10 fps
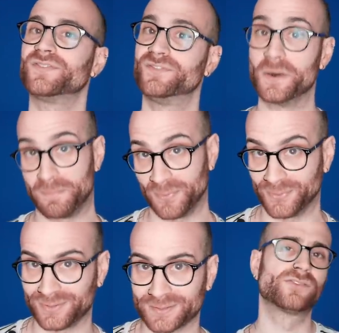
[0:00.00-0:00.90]

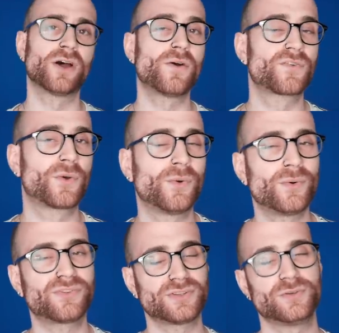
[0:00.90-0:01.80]
football. So of
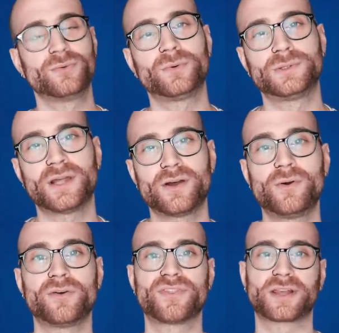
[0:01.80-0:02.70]
course you all
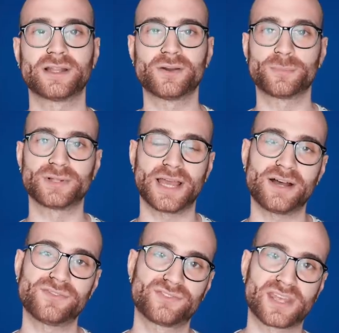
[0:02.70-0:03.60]
know of the global
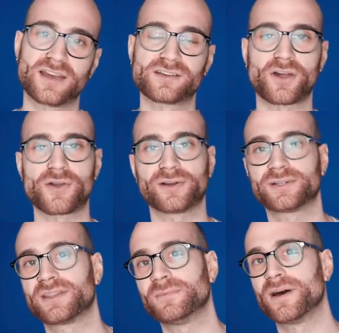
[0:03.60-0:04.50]
health scare going
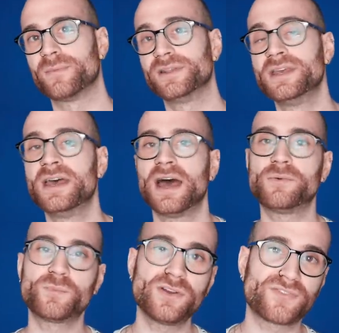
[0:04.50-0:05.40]
on at the moment,
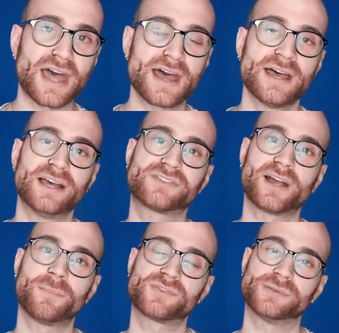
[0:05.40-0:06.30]
and with that has
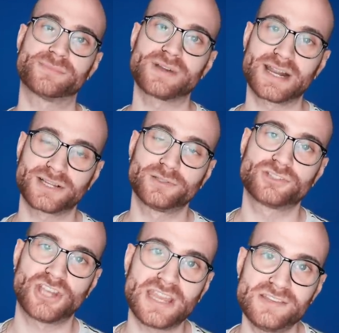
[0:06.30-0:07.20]
come some radical
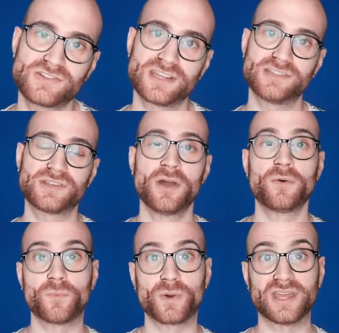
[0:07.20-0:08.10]
changes
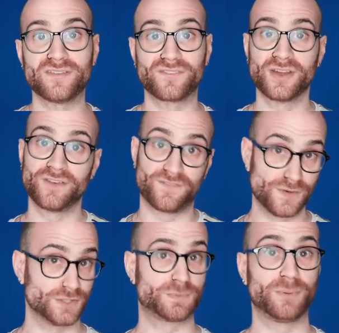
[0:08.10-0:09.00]
with
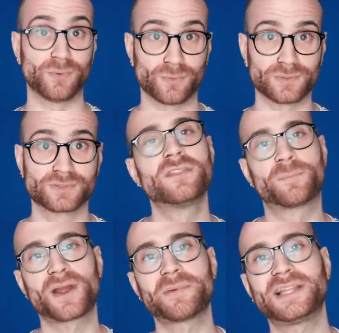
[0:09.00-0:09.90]
football. The
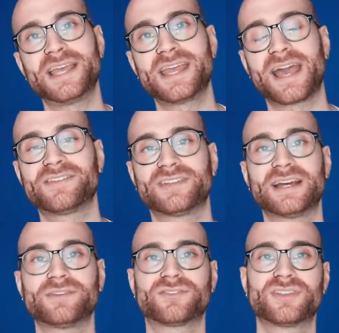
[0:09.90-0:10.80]
Premier League has
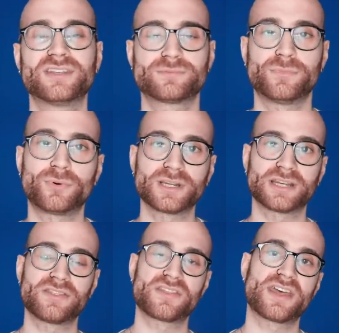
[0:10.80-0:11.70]
announced this
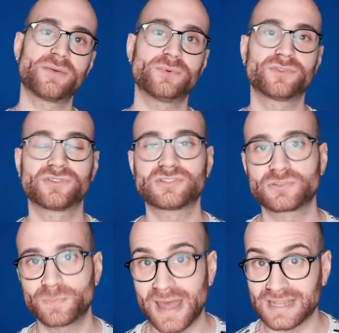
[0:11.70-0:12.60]
morning that they will
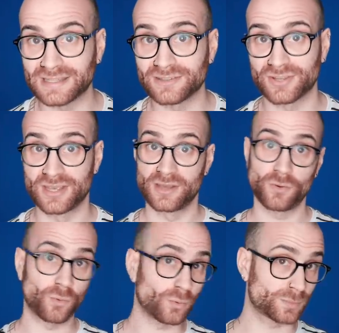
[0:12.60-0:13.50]
suspend
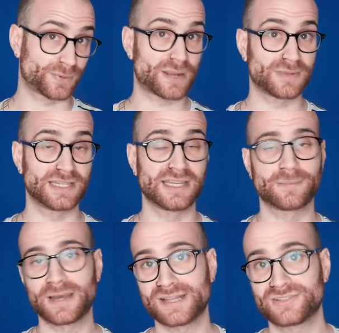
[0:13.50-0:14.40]
all Premier League
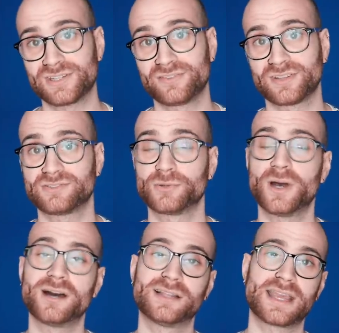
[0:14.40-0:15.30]
matches until
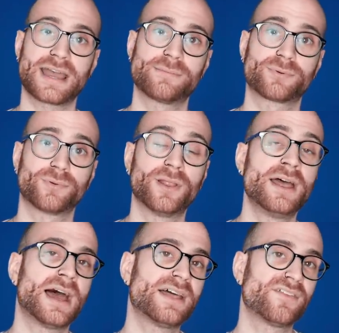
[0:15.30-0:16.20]
early April
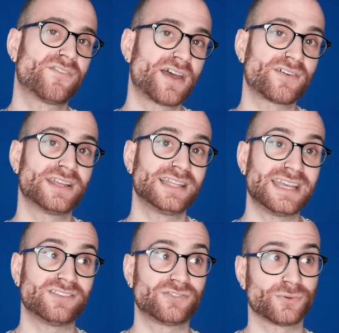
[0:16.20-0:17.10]
at the very
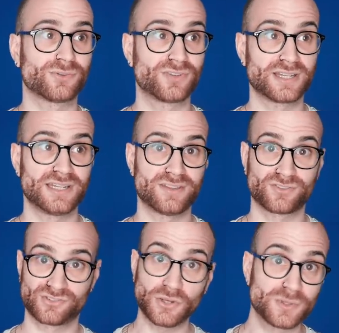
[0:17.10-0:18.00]
least, or certainly the
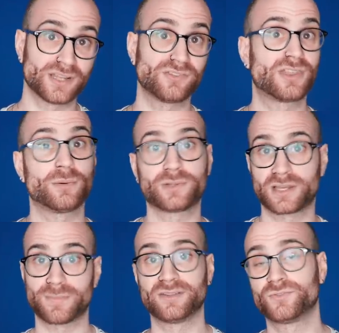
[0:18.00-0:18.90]
soonest they will
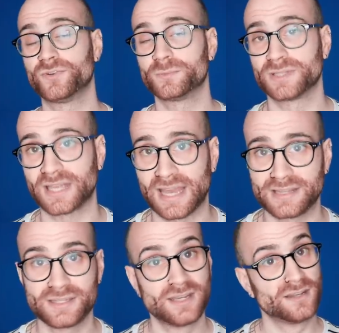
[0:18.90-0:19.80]
commence football
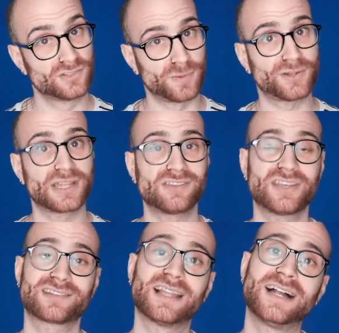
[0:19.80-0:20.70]
again. To be honest,
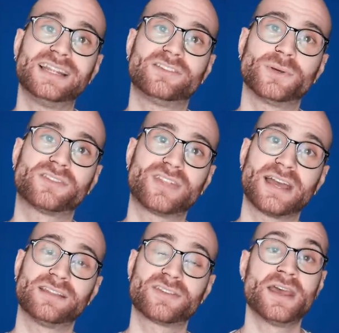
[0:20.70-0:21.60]
it's likely to
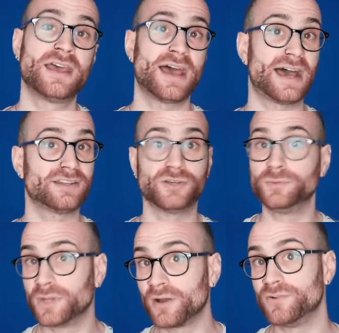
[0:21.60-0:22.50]
extend and
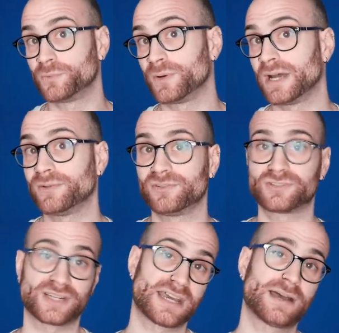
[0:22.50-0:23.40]
who knows what else is
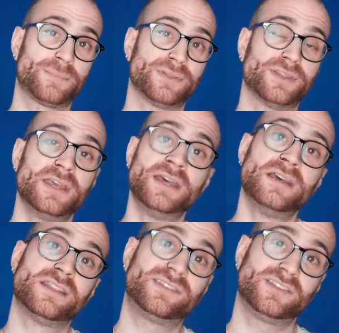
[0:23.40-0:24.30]
going to happen.
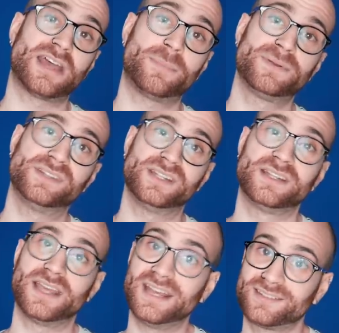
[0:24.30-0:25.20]
This has happened
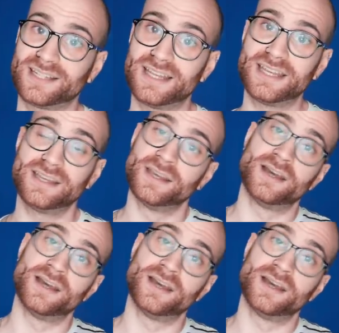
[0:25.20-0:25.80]
in Italy,